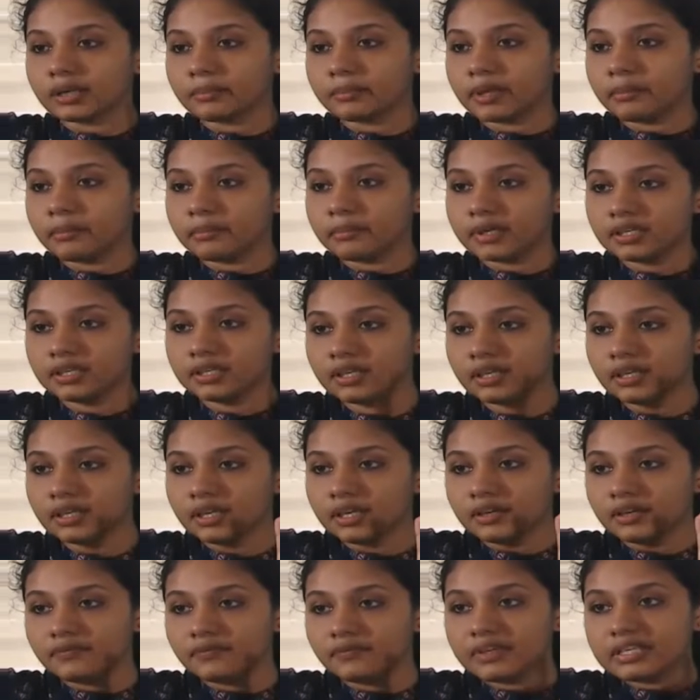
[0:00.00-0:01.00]
remember,
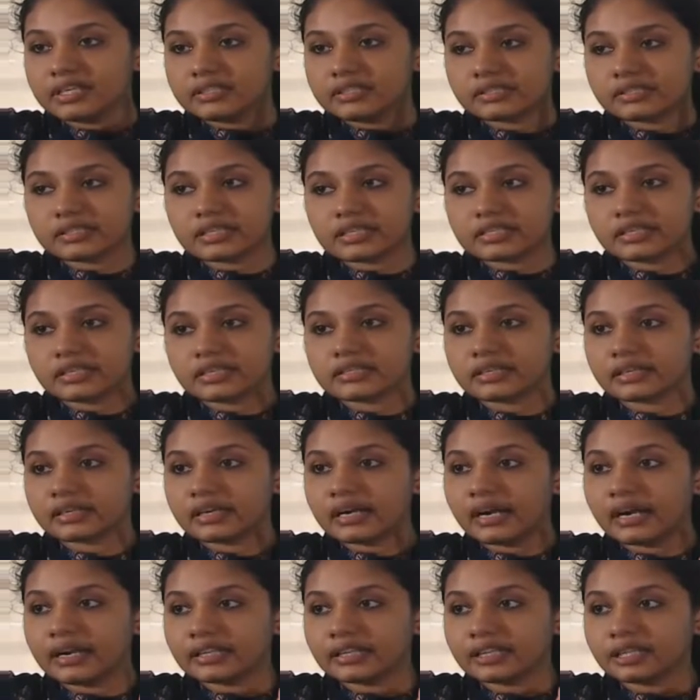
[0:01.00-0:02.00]
we discussed this
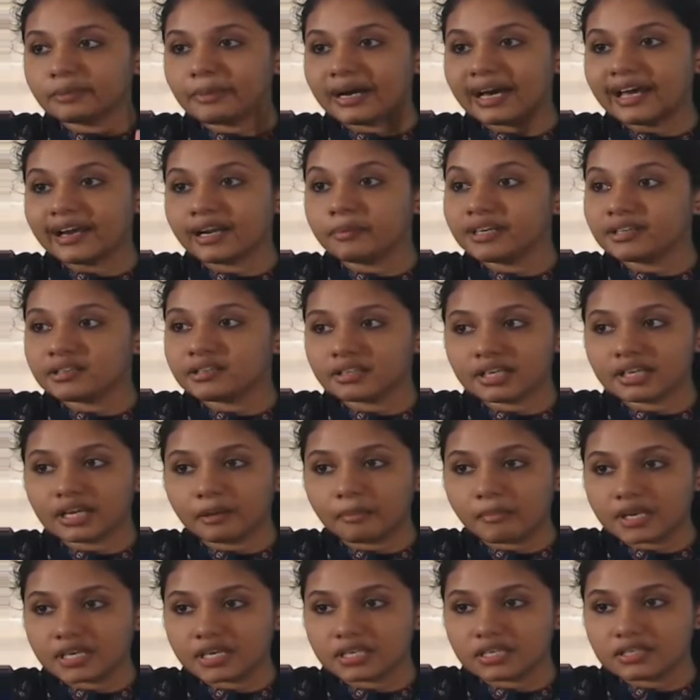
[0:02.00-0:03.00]
regarding the parliamentary
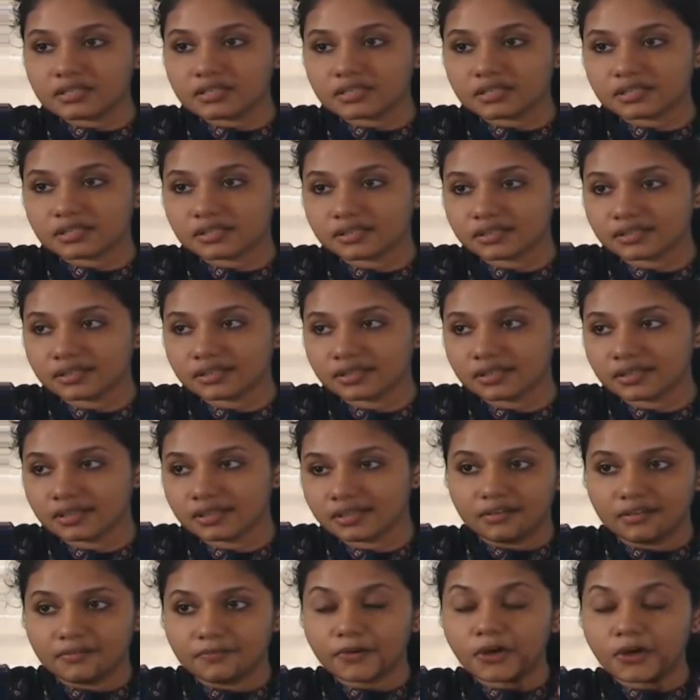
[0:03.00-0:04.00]
committees
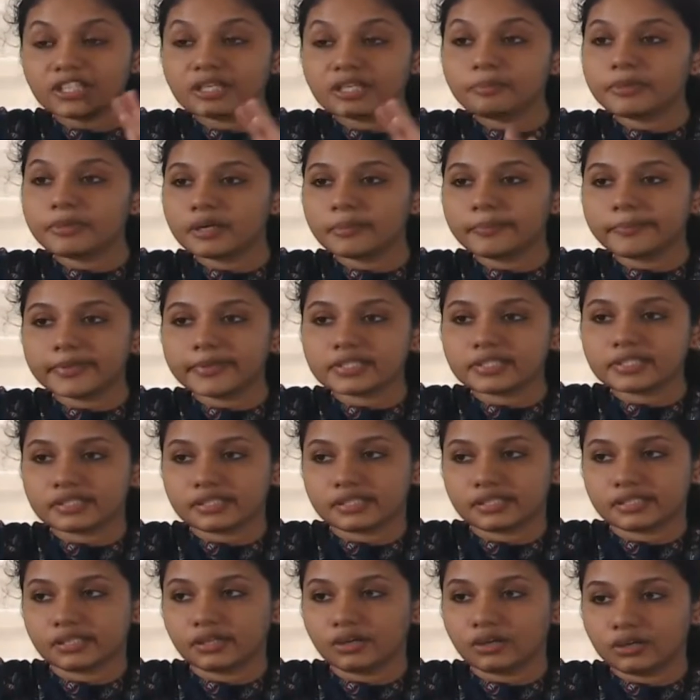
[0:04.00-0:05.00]
for the
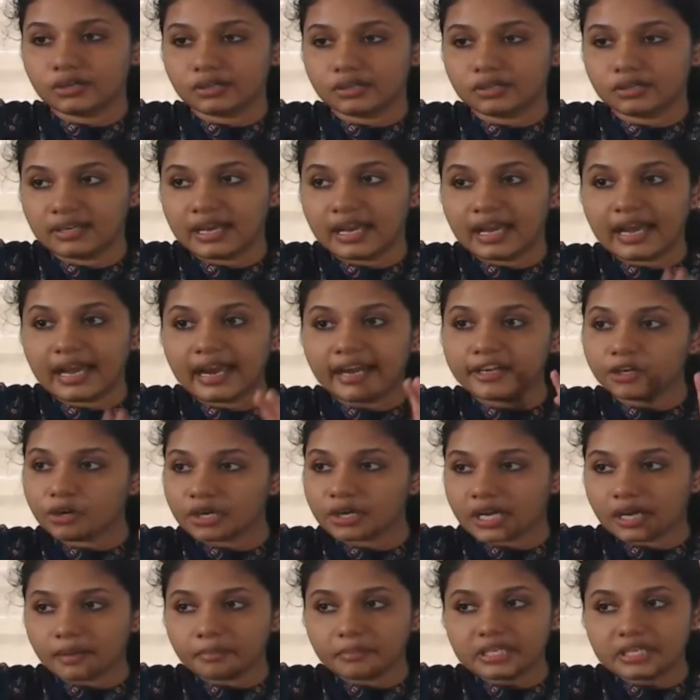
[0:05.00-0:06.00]
purpose, ad
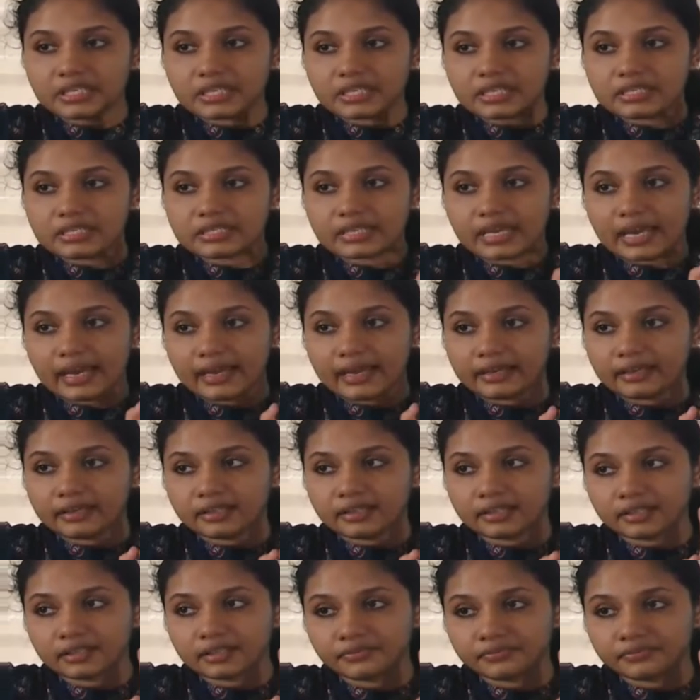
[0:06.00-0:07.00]
hoc committees,
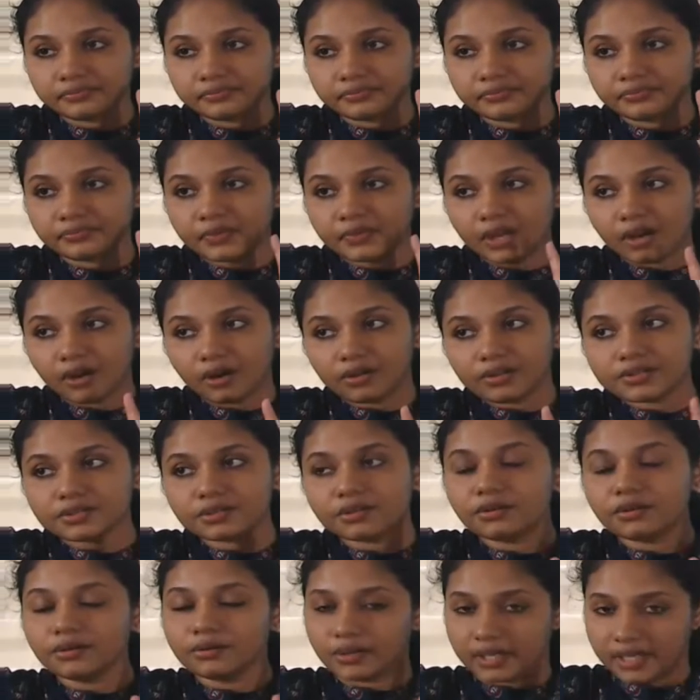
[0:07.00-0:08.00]
and
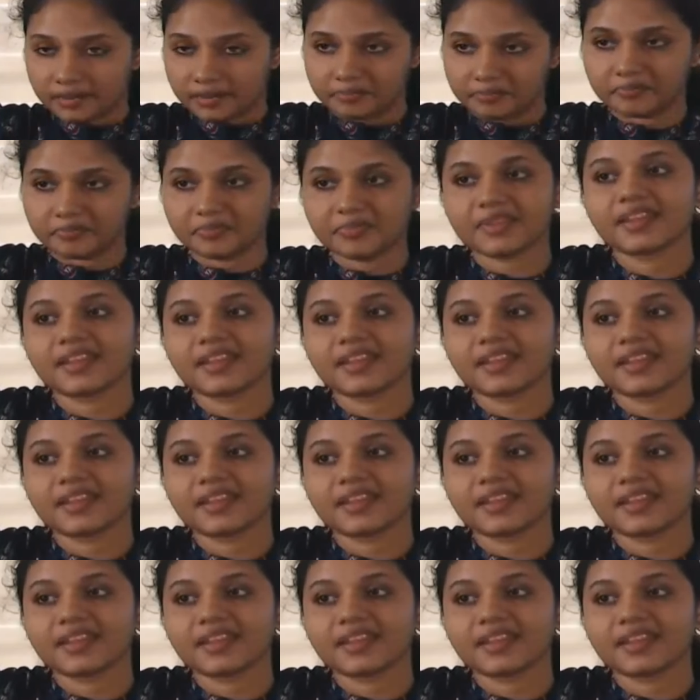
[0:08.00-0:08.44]
also, okay,